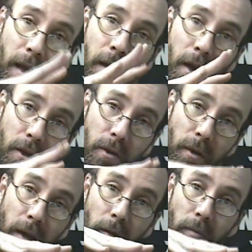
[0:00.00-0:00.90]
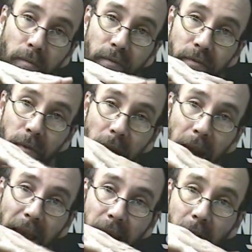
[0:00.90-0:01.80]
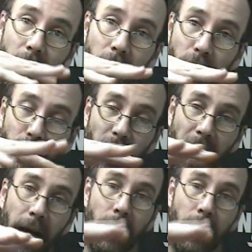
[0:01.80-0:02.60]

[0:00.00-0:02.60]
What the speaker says: so they'll lay down flatter and